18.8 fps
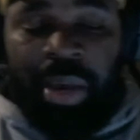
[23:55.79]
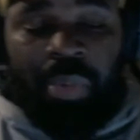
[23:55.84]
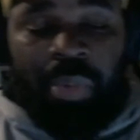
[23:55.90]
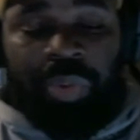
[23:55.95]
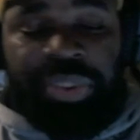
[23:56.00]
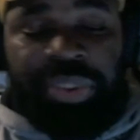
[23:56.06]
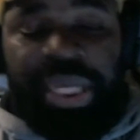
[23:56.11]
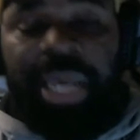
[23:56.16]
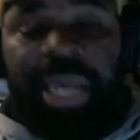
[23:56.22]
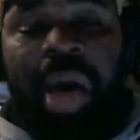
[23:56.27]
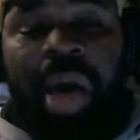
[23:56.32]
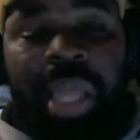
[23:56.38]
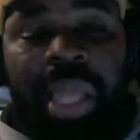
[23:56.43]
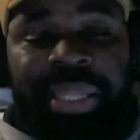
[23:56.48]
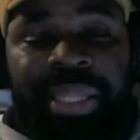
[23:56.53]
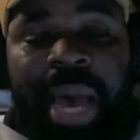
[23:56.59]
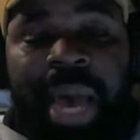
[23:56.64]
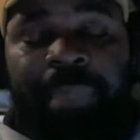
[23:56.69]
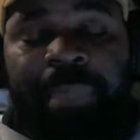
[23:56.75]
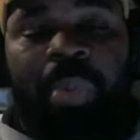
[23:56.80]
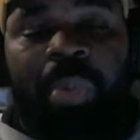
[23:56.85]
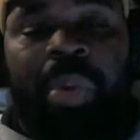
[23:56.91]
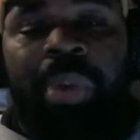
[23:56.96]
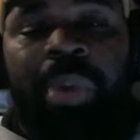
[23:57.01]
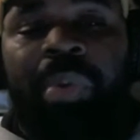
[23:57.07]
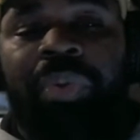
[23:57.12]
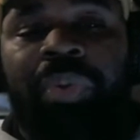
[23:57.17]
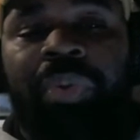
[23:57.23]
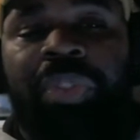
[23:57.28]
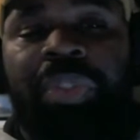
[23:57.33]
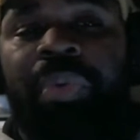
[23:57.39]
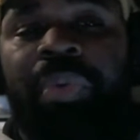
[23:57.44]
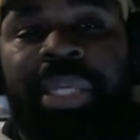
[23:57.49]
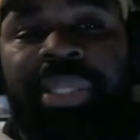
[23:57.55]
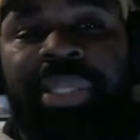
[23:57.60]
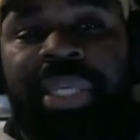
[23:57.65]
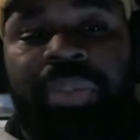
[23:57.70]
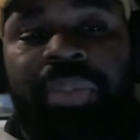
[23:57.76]
We'll take all of that, but we won't do
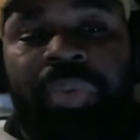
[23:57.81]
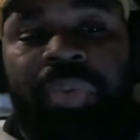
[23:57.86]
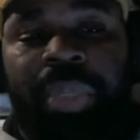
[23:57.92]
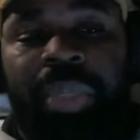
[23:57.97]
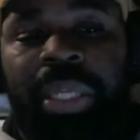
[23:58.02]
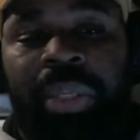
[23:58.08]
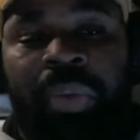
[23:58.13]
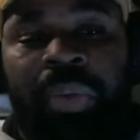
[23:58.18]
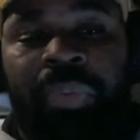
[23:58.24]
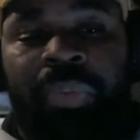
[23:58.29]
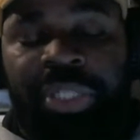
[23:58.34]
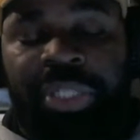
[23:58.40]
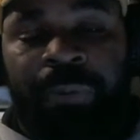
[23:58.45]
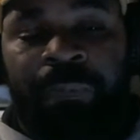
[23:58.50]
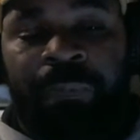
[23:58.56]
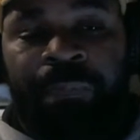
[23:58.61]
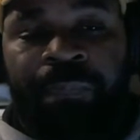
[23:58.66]
anything to include you.